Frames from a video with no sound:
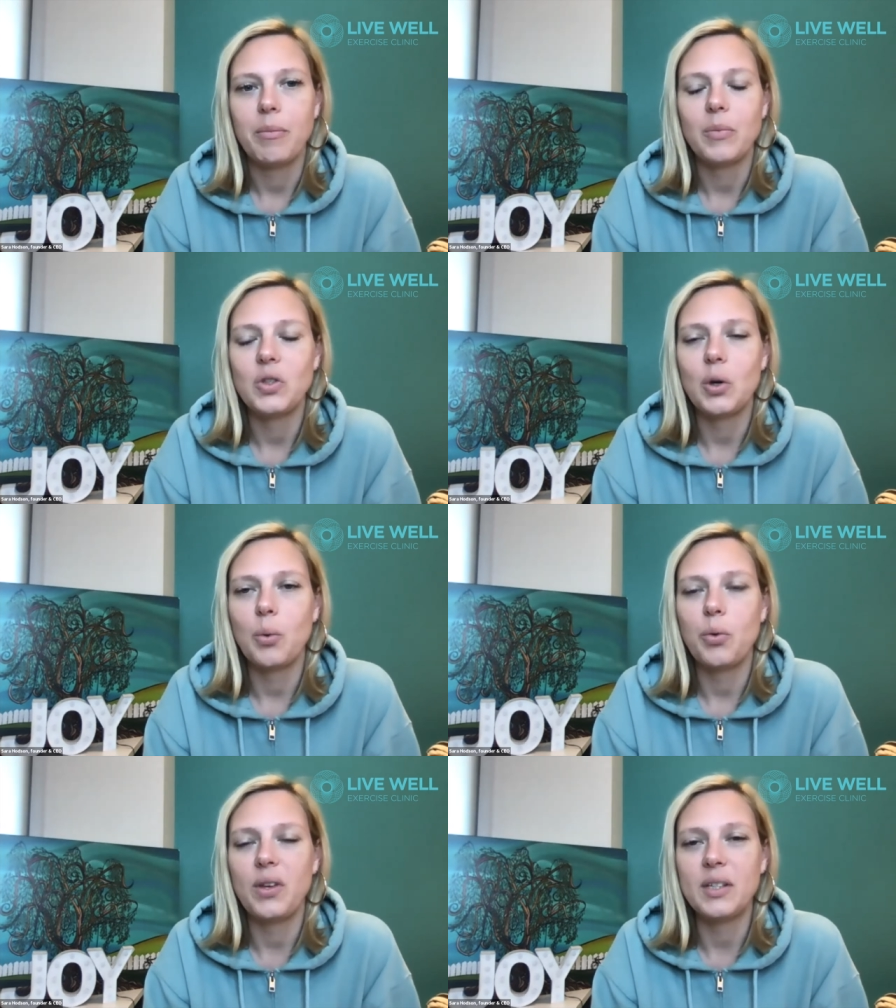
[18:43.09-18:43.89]

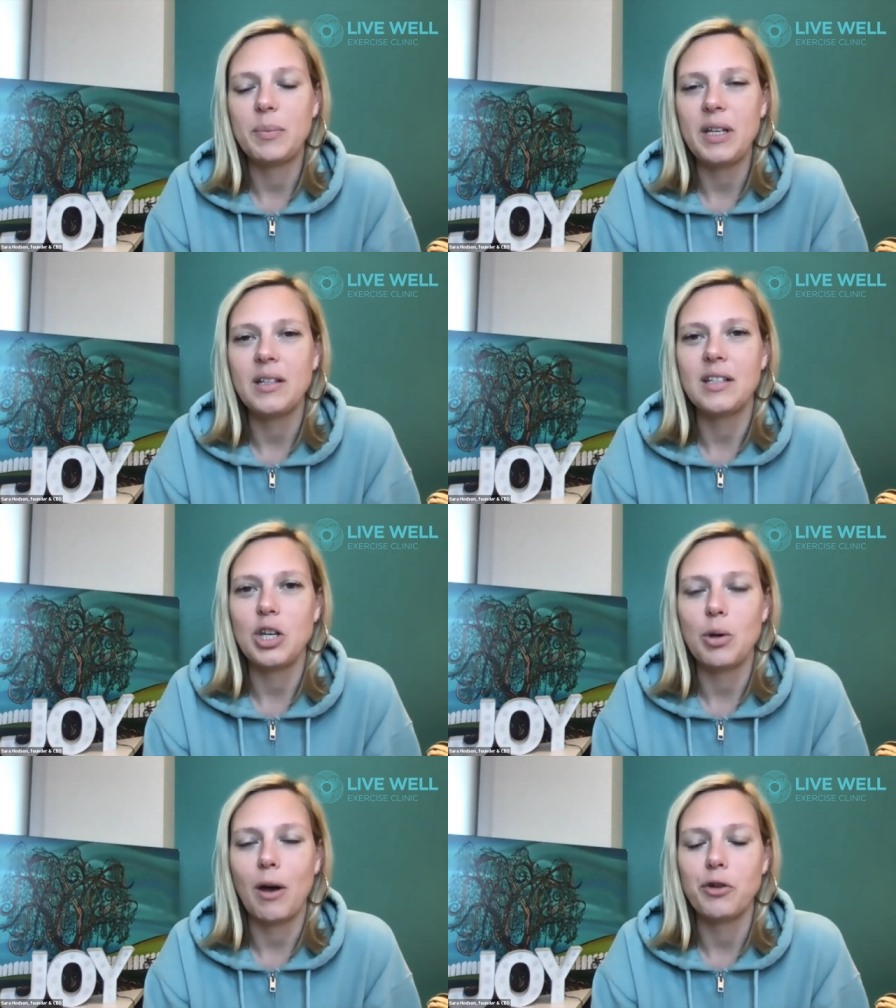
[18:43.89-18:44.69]
So this means that
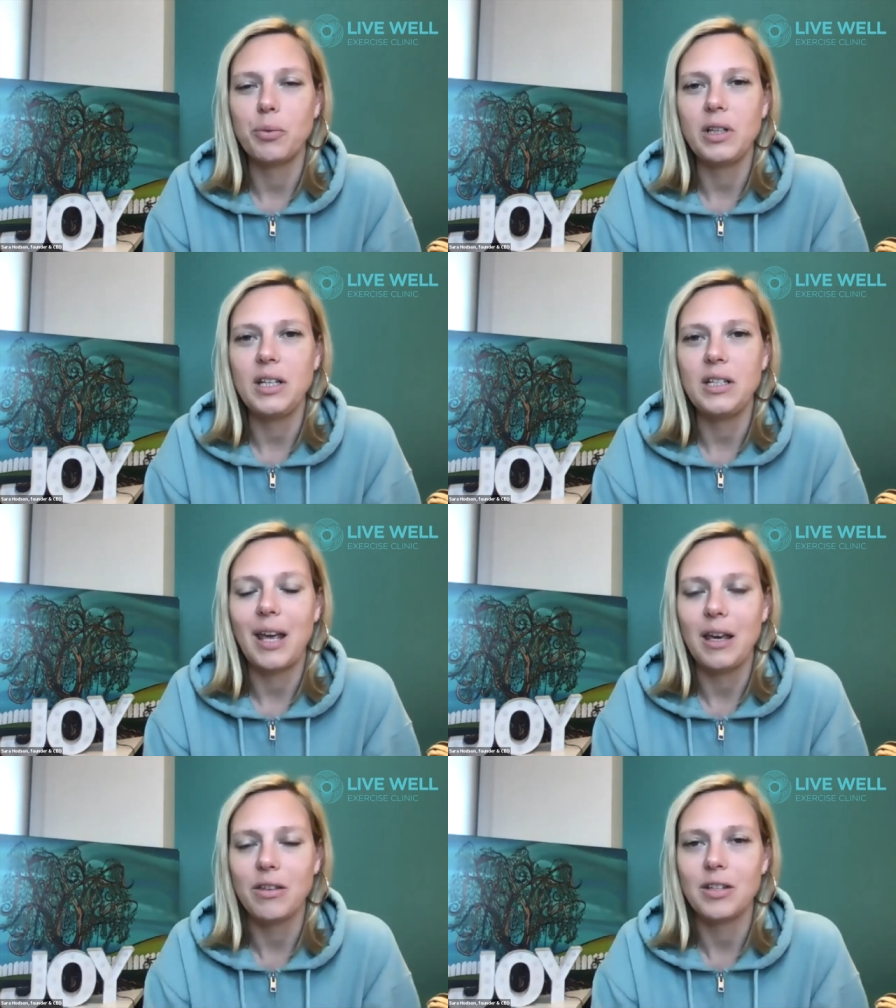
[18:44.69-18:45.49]
you have to really
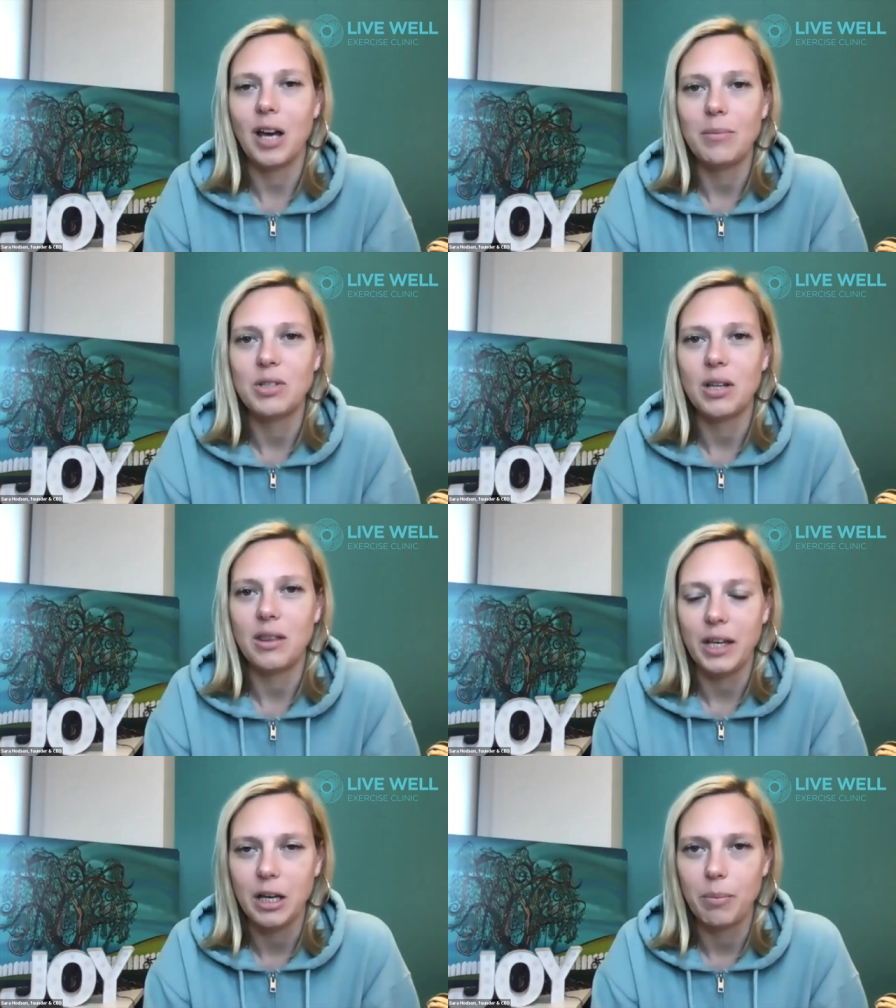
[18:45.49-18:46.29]
take the time to
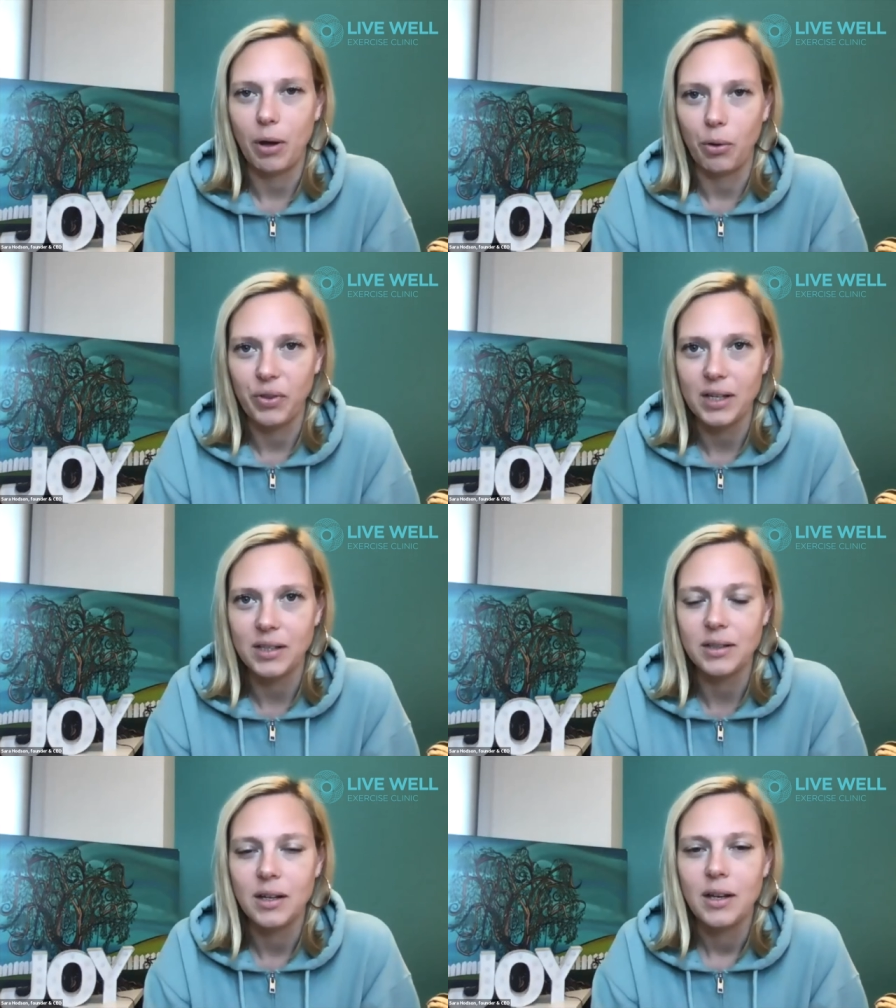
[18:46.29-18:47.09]
think about this.